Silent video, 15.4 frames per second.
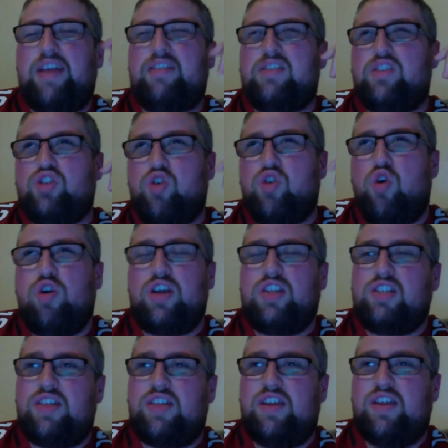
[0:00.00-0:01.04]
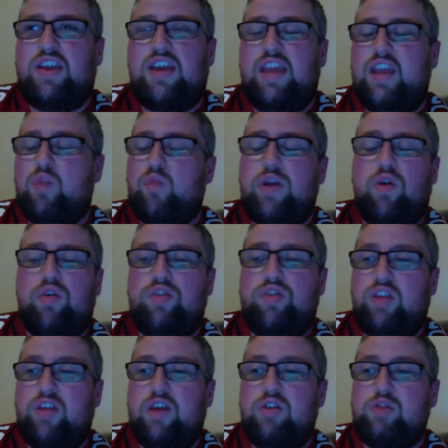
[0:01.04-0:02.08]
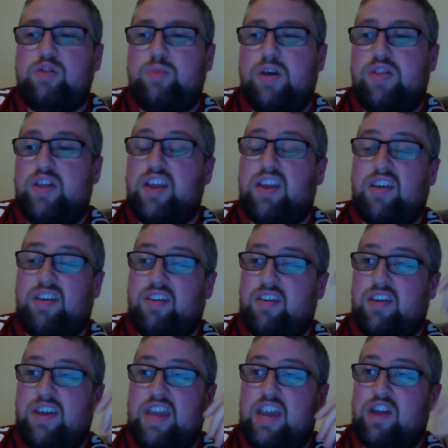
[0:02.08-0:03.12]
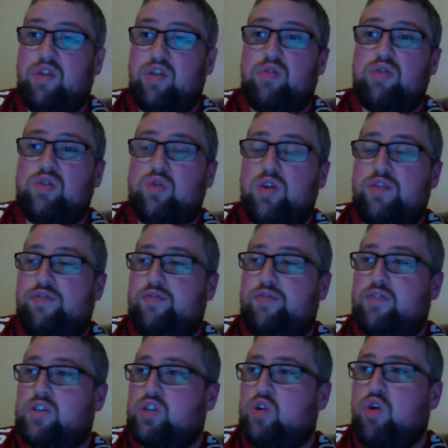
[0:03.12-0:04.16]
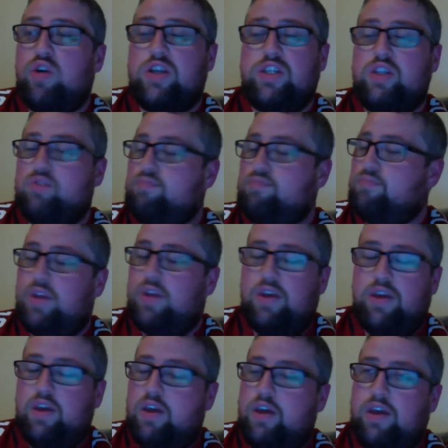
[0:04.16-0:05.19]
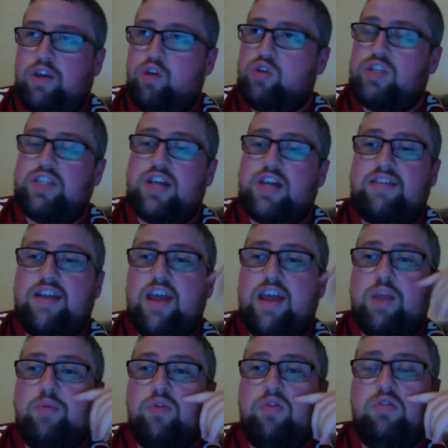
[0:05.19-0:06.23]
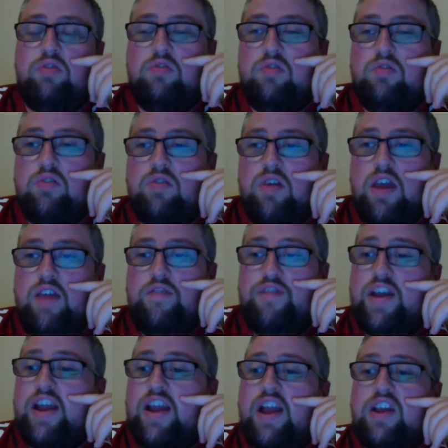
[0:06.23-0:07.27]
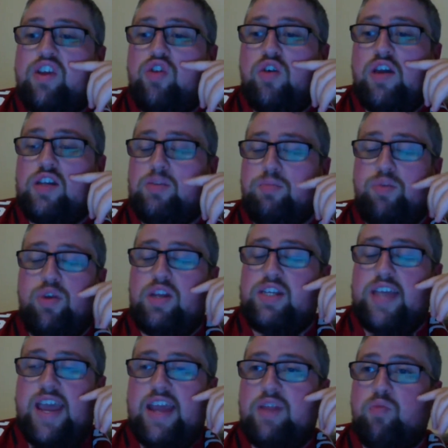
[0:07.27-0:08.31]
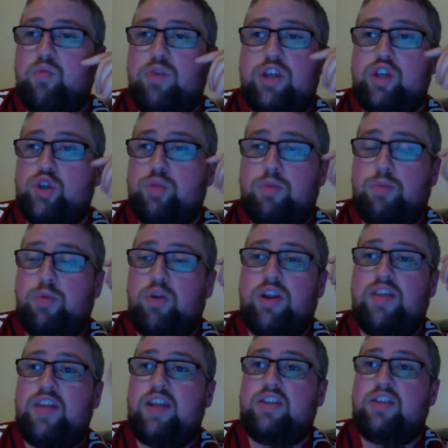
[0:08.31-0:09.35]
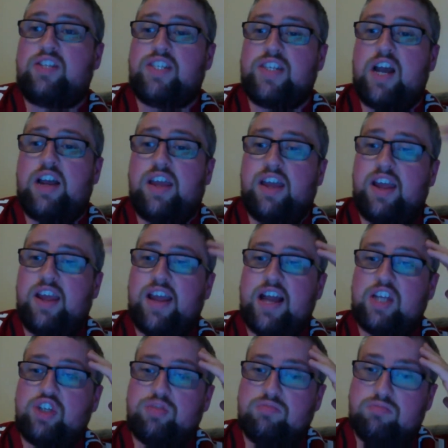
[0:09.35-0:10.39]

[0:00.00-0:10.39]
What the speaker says: Scoggins. I think he can win all 3 rounds, but I think he can also, if Scoggins uses that terrible fight IQ of his and putting his head in where he shouldn't be putting it, then Sasaki can catch him.